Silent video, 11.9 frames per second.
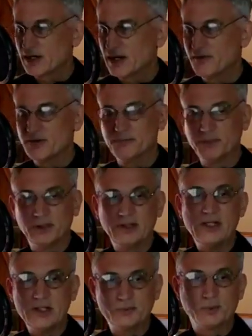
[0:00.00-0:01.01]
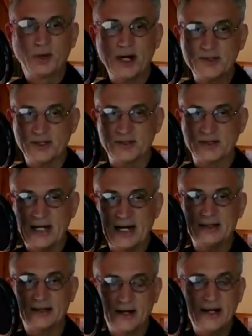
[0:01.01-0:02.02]
of the police presence
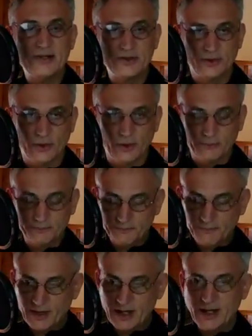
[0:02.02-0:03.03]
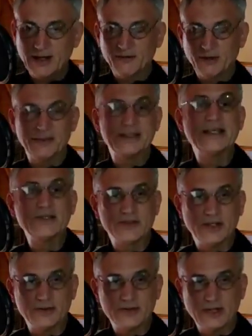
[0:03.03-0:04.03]
at the high school from a
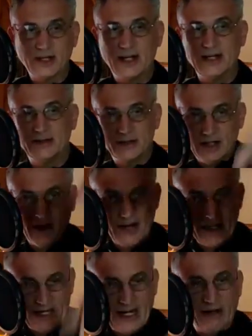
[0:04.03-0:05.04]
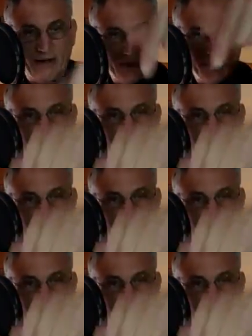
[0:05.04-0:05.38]
distance and, had arrows